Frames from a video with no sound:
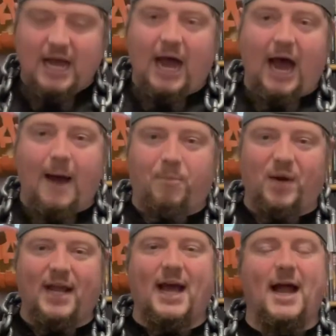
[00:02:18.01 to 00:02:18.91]
Uh, but
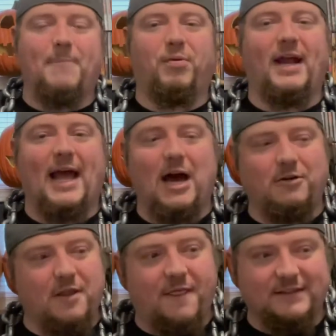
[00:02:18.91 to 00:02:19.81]
I got to bring
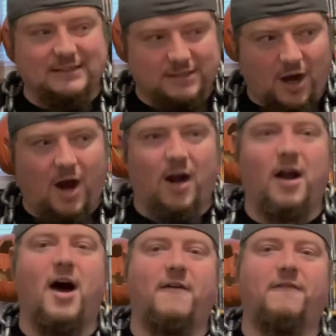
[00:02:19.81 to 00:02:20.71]
out the star
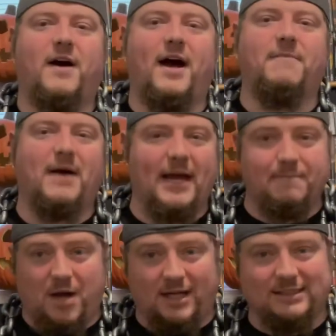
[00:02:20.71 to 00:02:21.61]
of uh, my
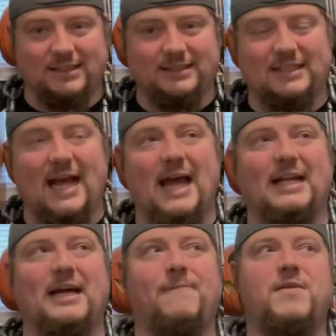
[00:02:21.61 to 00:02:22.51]
unboxings.
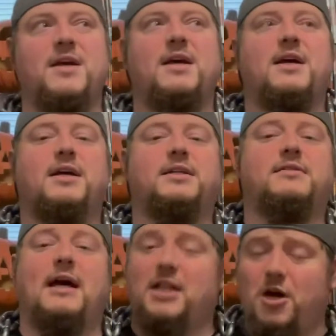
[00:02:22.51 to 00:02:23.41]
And
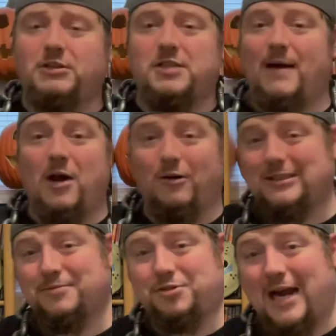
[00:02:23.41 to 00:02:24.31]
hello to my old
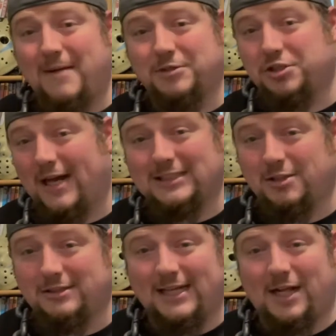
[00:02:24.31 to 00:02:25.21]
subscribers. You guys know
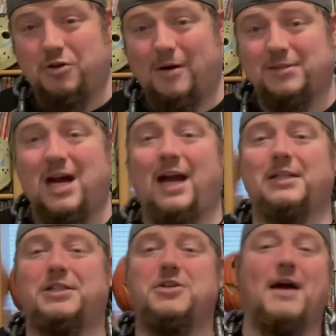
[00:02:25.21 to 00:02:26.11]
exactly who I'm
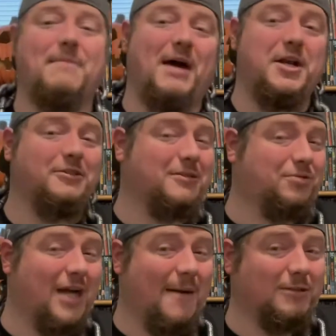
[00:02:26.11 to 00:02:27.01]
talking to. And my new
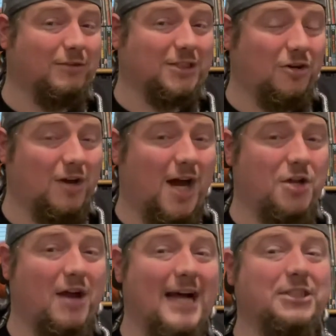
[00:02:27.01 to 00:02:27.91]
subscribers, what's going on,
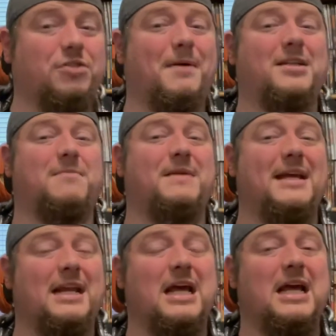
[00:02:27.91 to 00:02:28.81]
you guys? You're about to
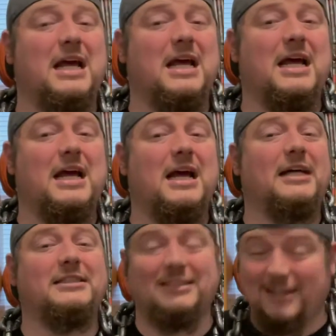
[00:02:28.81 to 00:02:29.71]
meet
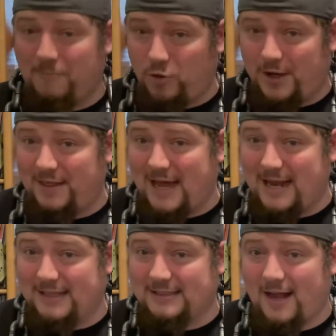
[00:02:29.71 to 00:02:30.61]
someone that is...